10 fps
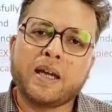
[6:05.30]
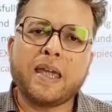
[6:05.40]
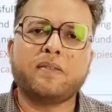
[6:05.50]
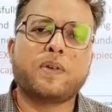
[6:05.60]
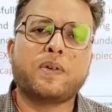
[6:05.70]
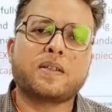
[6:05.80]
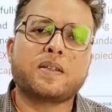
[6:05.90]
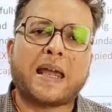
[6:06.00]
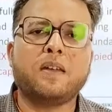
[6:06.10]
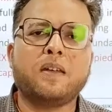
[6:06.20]
there was a
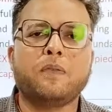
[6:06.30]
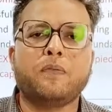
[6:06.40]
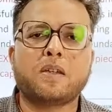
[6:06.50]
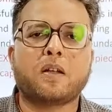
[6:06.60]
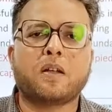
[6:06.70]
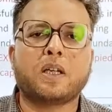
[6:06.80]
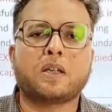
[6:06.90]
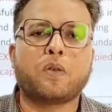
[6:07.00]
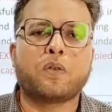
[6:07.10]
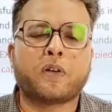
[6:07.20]
second invasion of the
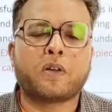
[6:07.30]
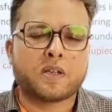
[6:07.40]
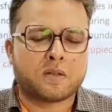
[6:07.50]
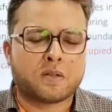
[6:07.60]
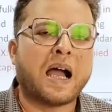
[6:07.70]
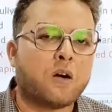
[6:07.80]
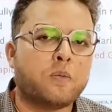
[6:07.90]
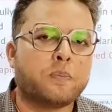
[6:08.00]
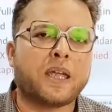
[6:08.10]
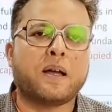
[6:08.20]
Koch forces on the
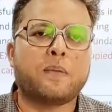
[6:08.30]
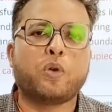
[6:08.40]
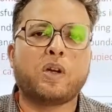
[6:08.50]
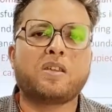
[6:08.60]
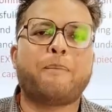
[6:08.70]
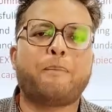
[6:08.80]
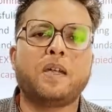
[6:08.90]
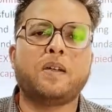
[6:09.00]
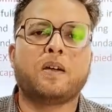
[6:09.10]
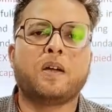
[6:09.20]
Ahom kingdom, which
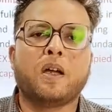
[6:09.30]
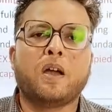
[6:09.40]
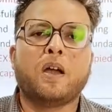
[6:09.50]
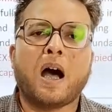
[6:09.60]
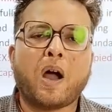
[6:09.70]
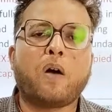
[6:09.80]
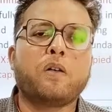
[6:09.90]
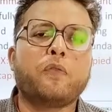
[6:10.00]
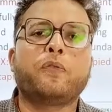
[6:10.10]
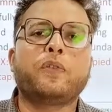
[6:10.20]
happened
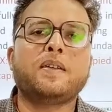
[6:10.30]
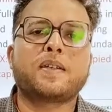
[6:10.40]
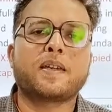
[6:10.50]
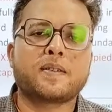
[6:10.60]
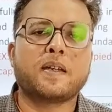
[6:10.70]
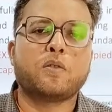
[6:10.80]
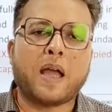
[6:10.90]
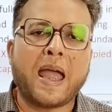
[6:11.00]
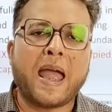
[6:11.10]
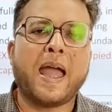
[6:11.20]
around
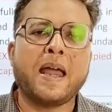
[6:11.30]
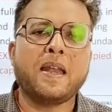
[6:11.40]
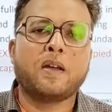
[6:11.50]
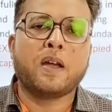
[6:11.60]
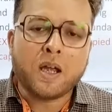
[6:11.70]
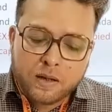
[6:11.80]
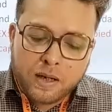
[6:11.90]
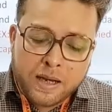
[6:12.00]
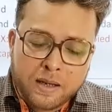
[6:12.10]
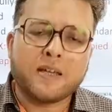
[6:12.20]
1562, and
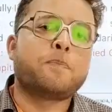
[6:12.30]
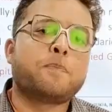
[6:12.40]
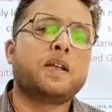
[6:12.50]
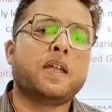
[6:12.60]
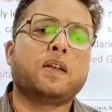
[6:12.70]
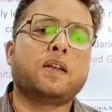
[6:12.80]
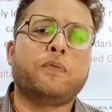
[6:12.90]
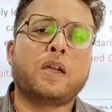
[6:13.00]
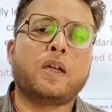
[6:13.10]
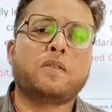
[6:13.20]
in this particular
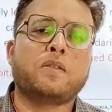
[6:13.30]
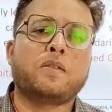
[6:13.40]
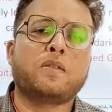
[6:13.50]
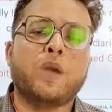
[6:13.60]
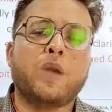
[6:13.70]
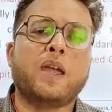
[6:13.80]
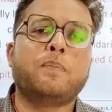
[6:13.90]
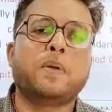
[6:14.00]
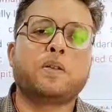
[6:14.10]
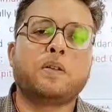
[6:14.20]
invasion they were
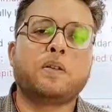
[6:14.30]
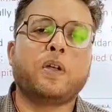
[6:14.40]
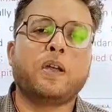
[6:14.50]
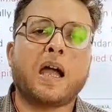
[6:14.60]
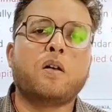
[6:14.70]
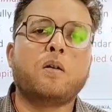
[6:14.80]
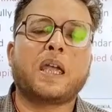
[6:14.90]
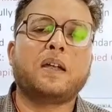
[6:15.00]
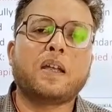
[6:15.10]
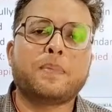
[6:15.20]
able to defeat the Ahom
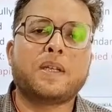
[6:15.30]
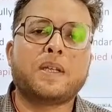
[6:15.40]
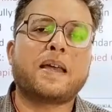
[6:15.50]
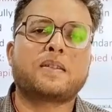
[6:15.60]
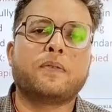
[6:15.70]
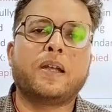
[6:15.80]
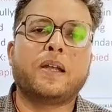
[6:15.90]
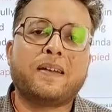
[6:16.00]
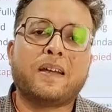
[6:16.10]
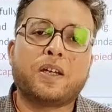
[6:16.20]
kingdom
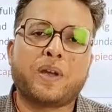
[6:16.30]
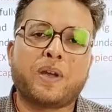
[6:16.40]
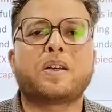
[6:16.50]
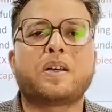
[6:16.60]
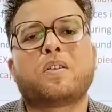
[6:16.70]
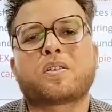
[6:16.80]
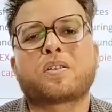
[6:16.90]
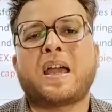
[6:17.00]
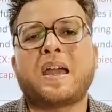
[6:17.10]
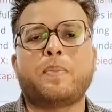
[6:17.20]
decisively, and a treaty was also
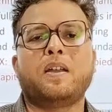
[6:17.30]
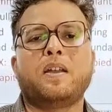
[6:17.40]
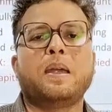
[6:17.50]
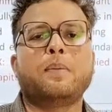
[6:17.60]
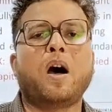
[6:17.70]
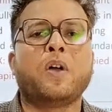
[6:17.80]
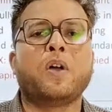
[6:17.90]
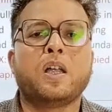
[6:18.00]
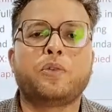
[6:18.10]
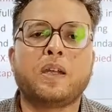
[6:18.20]
signed by the name of
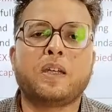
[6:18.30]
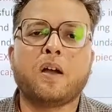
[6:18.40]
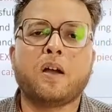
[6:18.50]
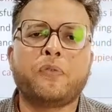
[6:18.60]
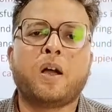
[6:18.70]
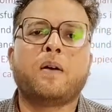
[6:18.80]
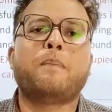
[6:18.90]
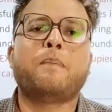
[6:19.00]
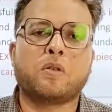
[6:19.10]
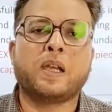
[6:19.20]
Treaty of
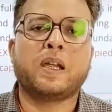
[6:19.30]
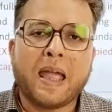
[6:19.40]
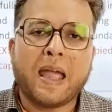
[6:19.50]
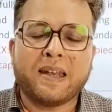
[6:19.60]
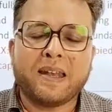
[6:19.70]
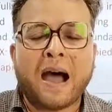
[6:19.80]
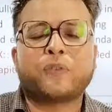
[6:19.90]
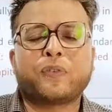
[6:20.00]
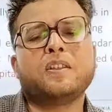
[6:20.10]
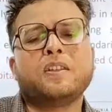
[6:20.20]
Majuli. And
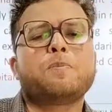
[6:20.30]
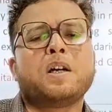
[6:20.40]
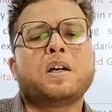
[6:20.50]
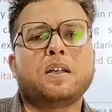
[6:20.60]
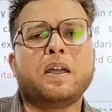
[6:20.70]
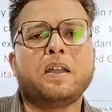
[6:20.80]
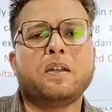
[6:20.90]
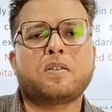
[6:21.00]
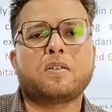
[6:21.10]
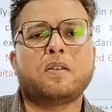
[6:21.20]
after this particular
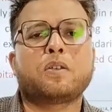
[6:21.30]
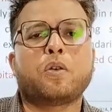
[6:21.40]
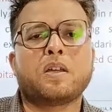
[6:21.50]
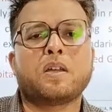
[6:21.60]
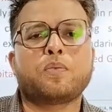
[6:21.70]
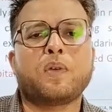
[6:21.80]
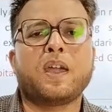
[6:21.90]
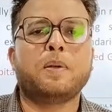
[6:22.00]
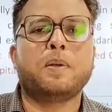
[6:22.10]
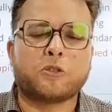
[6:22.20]
invasion, the Koches were
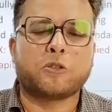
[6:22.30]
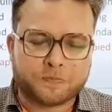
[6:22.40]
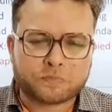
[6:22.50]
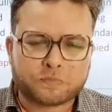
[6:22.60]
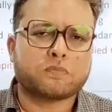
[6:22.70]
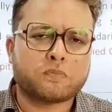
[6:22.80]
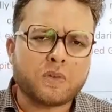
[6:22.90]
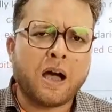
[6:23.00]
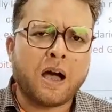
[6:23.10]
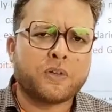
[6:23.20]
able to,
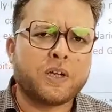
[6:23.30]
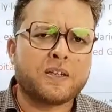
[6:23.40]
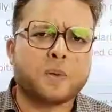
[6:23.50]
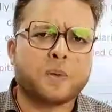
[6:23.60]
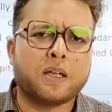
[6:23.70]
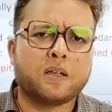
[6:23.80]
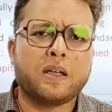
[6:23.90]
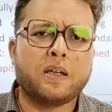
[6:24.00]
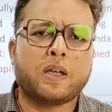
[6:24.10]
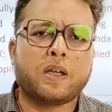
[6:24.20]
after this particular
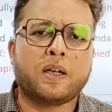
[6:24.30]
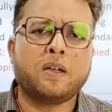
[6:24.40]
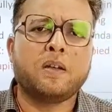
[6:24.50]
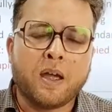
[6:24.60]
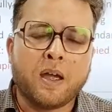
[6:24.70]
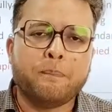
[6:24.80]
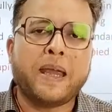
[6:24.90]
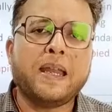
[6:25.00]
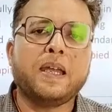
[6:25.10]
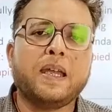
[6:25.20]
invasion,
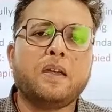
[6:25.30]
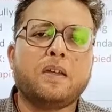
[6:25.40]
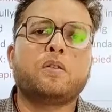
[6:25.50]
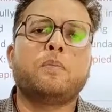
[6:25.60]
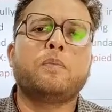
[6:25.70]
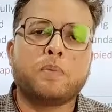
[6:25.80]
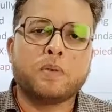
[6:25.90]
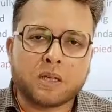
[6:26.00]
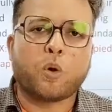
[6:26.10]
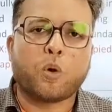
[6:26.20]
mainly,
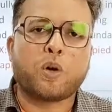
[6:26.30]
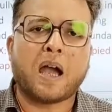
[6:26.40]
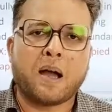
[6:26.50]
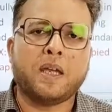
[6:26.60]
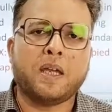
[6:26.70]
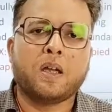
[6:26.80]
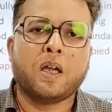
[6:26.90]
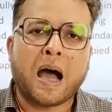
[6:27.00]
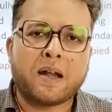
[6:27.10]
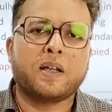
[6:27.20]
the Koch army
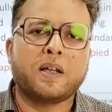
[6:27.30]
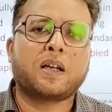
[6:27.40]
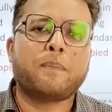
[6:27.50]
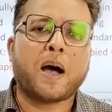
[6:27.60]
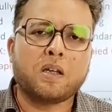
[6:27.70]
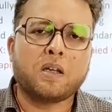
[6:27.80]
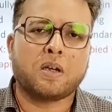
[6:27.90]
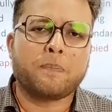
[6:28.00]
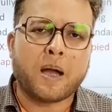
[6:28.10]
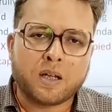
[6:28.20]
under the
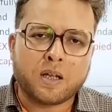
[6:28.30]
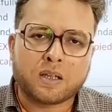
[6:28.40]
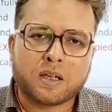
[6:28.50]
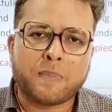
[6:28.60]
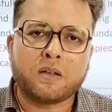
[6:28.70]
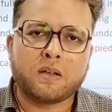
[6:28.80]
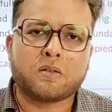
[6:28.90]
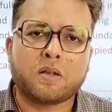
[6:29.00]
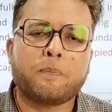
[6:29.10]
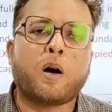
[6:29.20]

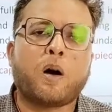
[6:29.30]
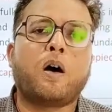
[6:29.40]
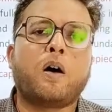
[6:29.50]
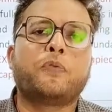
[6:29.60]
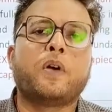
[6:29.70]
commandership of